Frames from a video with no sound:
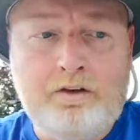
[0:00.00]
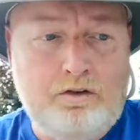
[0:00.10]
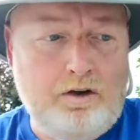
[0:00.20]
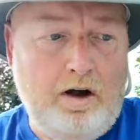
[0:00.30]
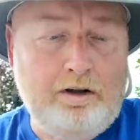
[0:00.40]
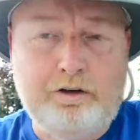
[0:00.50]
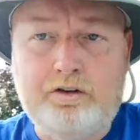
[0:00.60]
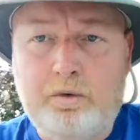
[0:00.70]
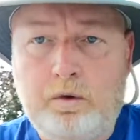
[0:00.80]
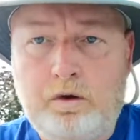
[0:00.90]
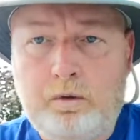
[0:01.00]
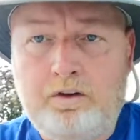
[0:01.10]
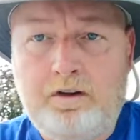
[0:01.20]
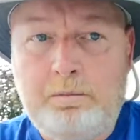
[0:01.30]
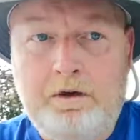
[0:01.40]
dollar store
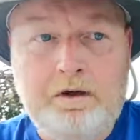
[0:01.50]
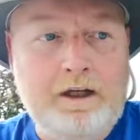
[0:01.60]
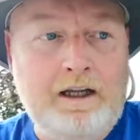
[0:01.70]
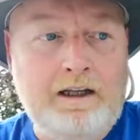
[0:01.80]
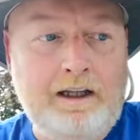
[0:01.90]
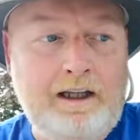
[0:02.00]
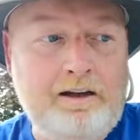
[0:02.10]
lures I've been looking at lately.